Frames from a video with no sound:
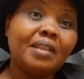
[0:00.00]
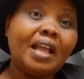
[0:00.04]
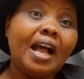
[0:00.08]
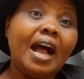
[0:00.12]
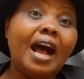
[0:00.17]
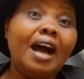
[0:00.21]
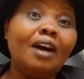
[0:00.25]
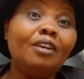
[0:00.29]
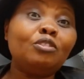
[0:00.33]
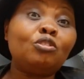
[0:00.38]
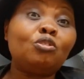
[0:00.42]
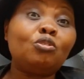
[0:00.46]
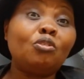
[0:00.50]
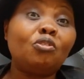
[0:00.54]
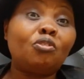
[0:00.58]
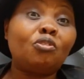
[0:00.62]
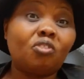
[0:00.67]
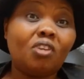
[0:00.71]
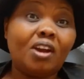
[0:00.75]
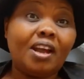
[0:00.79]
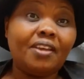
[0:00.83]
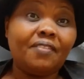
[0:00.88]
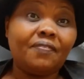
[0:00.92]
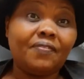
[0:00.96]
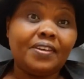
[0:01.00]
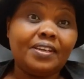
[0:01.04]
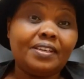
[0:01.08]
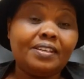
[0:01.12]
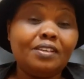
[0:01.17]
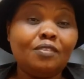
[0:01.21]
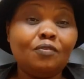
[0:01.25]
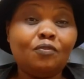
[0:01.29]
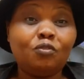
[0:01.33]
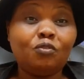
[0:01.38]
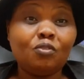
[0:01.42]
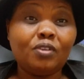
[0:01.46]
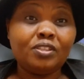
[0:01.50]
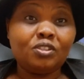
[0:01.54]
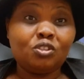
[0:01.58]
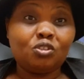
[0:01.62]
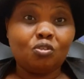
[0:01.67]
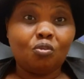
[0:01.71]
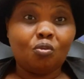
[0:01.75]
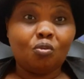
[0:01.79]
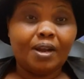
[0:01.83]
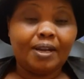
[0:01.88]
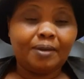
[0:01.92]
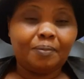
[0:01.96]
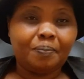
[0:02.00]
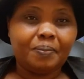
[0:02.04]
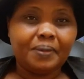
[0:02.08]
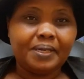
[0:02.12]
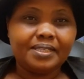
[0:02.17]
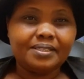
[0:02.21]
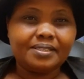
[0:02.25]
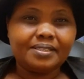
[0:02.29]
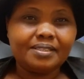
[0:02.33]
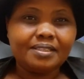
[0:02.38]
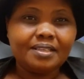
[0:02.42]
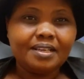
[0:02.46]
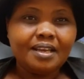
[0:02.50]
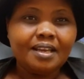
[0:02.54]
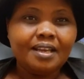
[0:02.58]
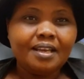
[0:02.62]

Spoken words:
How to Thrive and Influence Your Workplace.